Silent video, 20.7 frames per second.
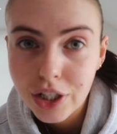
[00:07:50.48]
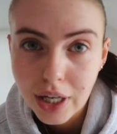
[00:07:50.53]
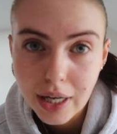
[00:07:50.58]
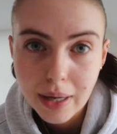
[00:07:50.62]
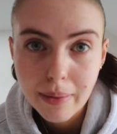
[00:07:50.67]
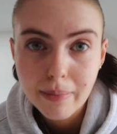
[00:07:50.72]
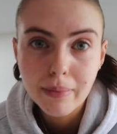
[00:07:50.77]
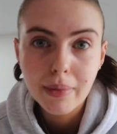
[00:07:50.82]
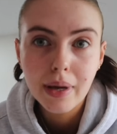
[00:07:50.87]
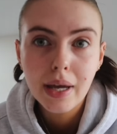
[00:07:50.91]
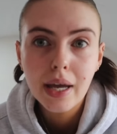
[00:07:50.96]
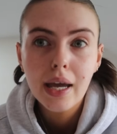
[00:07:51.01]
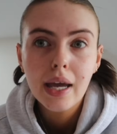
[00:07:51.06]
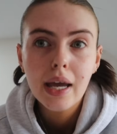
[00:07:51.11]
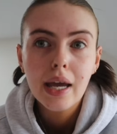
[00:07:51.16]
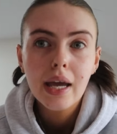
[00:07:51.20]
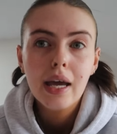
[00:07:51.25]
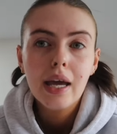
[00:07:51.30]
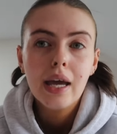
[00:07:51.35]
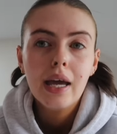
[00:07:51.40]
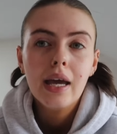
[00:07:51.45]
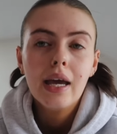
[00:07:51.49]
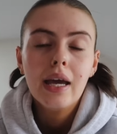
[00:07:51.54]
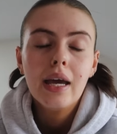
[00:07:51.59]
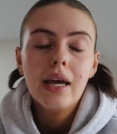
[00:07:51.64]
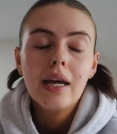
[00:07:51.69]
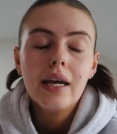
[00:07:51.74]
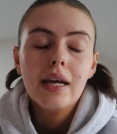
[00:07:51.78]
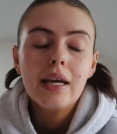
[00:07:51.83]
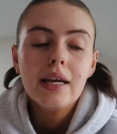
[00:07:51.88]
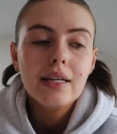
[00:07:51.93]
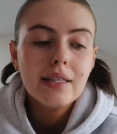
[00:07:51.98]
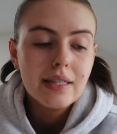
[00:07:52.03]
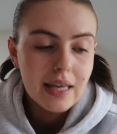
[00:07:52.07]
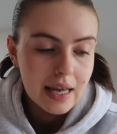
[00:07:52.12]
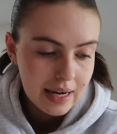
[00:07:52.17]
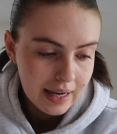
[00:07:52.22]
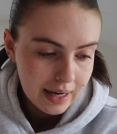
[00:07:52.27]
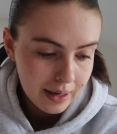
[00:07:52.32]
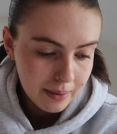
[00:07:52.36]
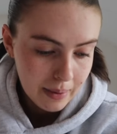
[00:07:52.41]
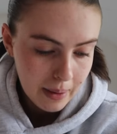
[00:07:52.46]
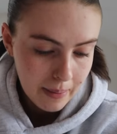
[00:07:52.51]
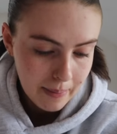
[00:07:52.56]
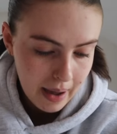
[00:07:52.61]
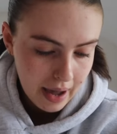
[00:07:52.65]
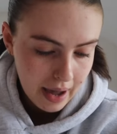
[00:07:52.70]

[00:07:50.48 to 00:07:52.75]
gym is a little bit